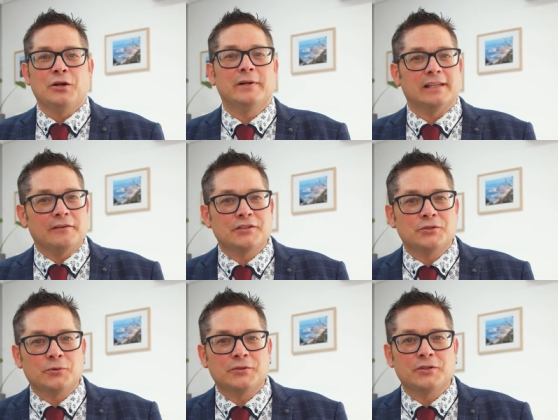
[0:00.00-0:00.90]
We'd love to
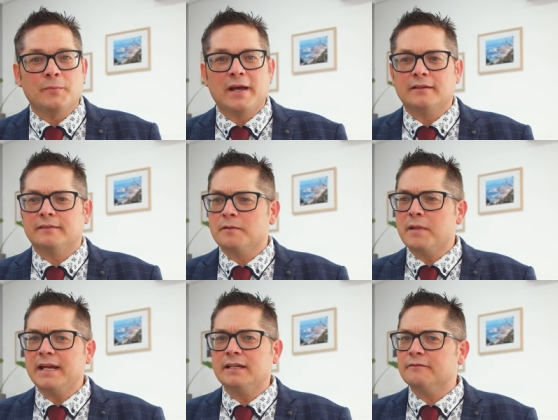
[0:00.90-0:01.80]
talk to you about the
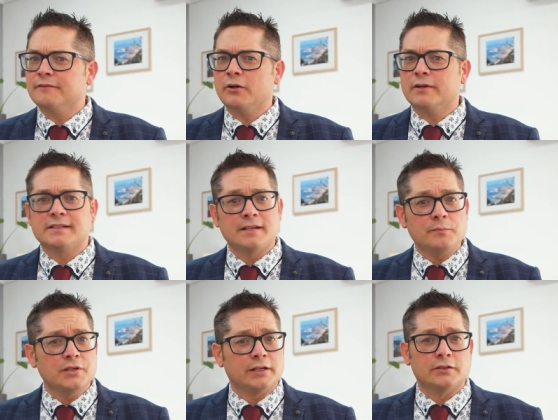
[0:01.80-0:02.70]
many and varied
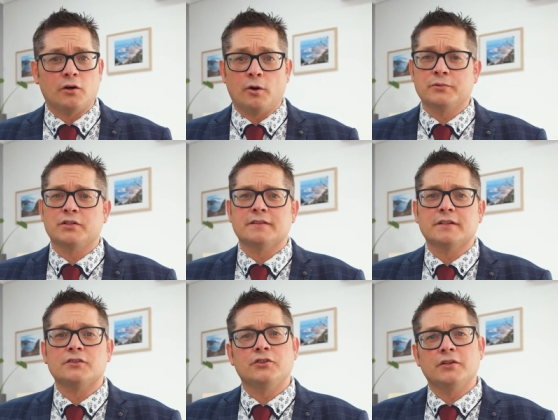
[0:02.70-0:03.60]
subject options
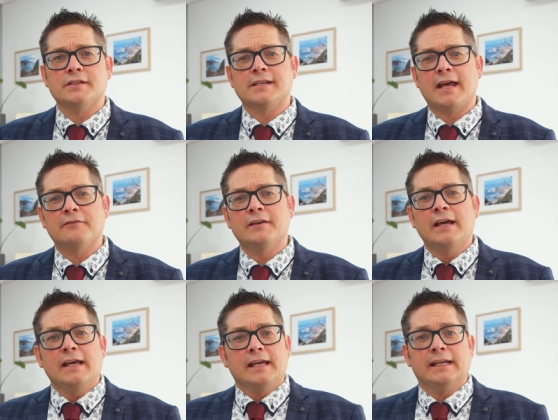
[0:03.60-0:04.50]
that students have
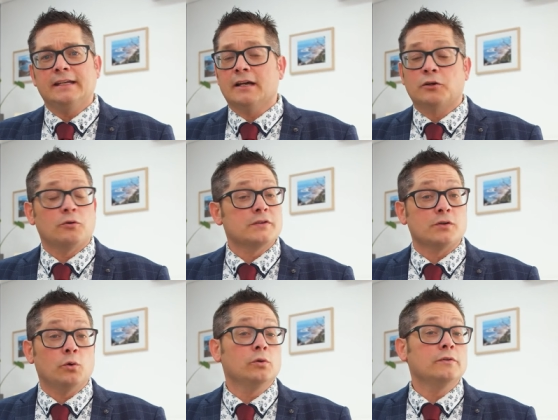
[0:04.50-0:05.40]
in
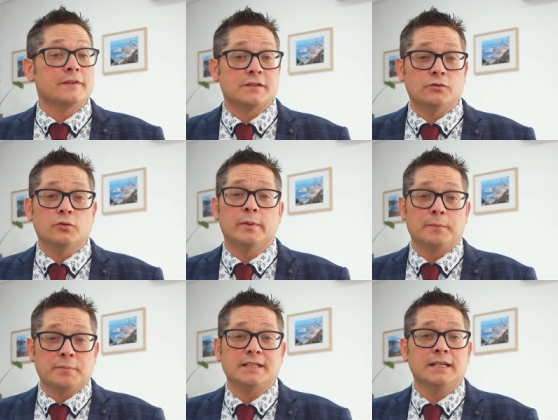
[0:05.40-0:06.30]
across all of the school, but
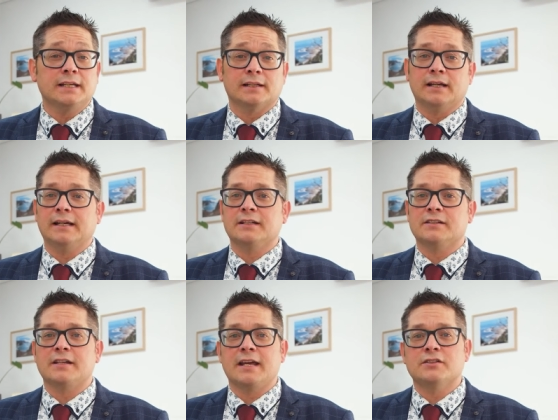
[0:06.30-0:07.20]
in particular in
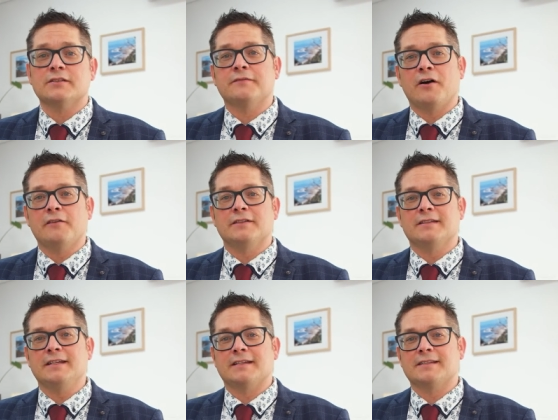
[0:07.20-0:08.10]
stages five and
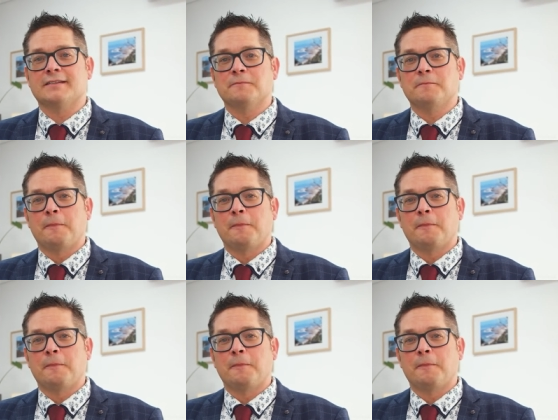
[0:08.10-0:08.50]
six.